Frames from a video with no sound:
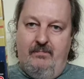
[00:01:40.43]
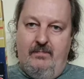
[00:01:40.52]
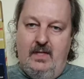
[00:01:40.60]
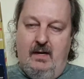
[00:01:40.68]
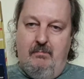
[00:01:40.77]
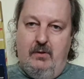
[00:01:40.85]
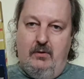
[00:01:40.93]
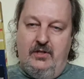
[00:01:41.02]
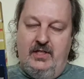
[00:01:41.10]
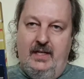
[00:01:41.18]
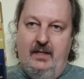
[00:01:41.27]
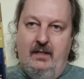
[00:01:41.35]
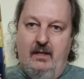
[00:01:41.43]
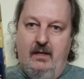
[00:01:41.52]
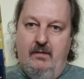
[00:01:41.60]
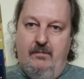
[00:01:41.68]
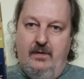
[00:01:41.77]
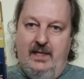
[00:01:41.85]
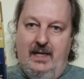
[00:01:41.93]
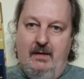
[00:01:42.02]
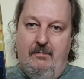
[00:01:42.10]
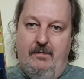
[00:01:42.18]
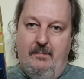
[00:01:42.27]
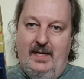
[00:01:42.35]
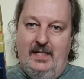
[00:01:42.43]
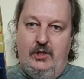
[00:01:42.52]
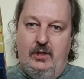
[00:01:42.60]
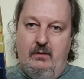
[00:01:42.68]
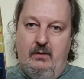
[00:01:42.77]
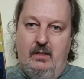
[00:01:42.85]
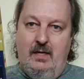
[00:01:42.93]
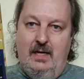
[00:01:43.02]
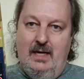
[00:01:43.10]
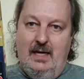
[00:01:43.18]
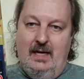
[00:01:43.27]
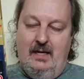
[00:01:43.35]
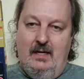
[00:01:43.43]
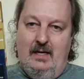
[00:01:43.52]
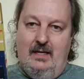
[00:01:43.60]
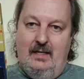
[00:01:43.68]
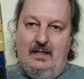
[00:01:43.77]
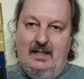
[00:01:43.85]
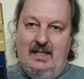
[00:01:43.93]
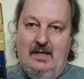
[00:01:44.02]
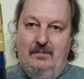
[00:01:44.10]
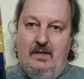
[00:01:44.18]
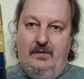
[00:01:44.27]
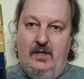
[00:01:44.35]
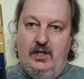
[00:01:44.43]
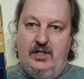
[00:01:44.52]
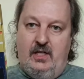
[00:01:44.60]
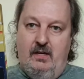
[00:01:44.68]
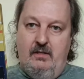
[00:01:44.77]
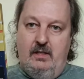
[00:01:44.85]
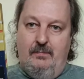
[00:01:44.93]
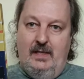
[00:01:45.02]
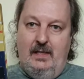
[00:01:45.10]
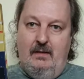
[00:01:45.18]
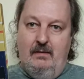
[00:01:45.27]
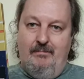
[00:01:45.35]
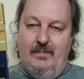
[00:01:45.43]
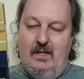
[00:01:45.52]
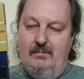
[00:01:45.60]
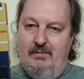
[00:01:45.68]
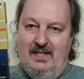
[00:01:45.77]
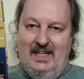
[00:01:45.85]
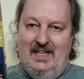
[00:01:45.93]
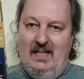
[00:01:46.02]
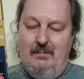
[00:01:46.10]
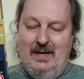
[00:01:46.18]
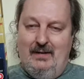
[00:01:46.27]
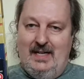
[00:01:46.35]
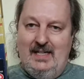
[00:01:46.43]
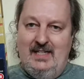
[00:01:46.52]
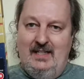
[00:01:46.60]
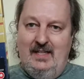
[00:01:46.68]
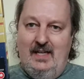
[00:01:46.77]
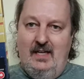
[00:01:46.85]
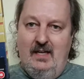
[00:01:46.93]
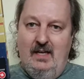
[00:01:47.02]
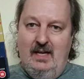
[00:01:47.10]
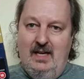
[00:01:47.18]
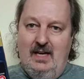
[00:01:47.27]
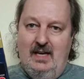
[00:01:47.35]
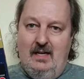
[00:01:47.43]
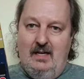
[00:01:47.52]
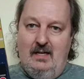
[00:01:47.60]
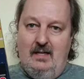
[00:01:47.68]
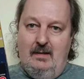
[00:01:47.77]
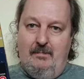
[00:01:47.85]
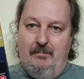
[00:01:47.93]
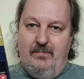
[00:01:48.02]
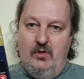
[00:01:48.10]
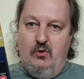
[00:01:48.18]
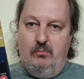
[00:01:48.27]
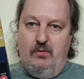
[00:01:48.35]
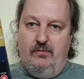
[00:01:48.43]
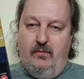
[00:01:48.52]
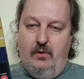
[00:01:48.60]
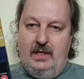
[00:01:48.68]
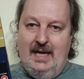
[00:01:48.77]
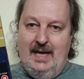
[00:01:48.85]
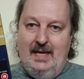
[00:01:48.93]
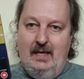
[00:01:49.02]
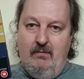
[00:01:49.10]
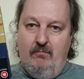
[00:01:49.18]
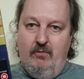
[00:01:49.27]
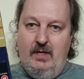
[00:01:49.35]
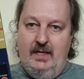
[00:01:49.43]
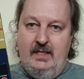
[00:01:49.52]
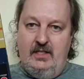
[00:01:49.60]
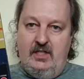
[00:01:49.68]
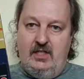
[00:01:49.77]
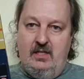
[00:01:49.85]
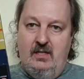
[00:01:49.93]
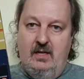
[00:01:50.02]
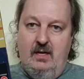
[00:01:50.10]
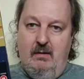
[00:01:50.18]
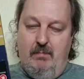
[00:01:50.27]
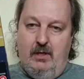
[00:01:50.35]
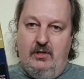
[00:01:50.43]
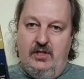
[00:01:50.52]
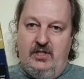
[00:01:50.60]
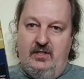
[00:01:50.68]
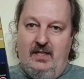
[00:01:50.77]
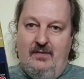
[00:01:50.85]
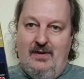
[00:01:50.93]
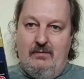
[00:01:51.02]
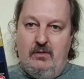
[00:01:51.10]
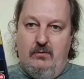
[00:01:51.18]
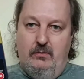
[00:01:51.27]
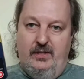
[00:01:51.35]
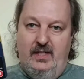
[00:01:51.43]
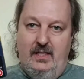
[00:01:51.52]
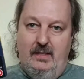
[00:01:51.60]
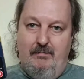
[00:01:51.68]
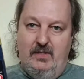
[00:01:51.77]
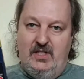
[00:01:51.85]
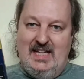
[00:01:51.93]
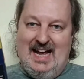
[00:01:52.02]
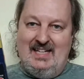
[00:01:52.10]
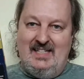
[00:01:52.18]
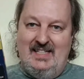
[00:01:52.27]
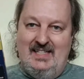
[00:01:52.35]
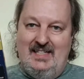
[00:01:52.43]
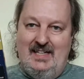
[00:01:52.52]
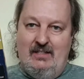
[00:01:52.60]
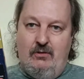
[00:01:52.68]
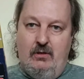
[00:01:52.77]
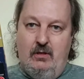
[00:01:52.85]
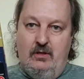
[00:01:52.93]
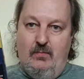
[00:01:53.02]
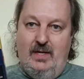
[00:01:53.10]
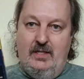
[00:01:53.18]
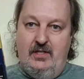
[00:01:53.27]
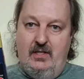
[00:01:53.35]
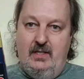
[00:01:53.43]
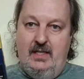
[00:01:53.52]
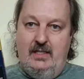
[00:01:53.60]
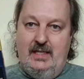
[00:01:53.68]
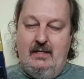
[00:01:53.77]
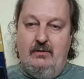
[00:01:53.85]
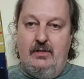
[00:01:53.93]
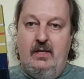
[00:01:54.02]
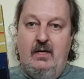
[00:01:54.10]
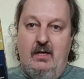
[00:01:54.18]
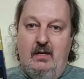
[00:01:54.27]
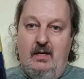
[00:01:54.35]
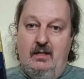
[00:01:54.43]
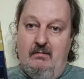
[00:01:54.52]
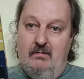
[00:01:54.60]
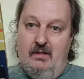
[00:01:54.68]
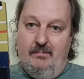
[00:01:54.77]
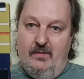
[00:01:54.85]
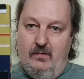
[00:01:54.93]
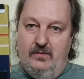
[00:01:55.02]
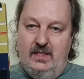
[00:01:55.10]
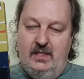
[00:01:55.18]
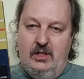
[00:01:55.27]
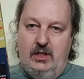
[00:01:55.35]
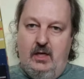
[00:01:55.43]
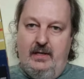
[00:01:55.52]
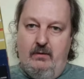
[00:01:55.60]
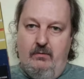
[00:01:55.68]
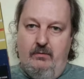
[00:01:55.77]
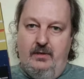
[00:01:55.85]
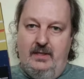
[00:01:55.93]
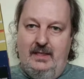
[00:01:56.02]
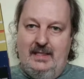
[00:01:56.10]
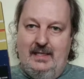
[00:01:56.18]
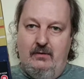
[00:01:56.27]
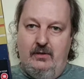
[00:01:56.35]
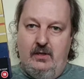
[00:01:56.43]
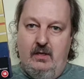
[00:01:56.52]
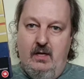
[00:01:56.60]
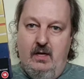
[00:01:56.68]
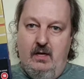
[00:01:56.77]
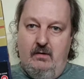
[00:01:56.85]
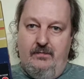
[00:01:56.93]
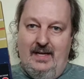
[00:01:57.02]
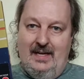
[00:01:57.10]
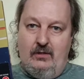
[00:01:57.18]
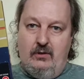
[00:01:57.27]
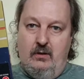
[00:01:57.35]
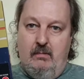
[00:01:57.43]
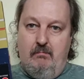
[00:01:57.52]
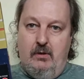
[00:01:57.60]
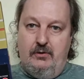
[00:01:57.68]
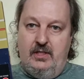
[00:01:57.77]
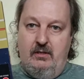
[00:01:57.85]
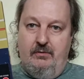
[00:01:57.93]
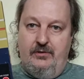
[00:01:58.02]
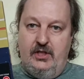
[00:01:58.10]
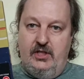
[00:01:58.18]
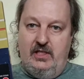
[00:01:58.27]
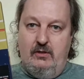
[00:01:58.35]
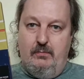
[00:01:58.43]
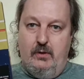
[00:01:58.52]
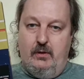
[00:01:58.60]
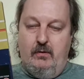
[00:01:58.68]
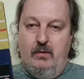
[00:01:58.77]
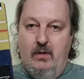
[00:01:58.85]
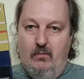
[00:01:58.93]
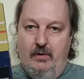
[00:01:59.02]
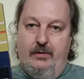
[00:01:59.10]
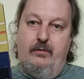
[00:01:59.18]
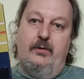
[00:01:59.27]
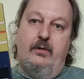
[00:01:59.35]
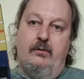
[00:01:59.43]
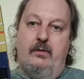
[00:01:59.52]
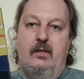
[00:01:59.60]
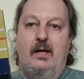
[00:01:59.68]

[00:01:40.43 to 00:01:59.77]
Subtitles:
unboxing for the information, even if you're just going to be thinking about getting the normal 4K release, because I give out all the stats etc as well as the details, and obviously showing all the details of the actual unboxing of the steelbook, whether or not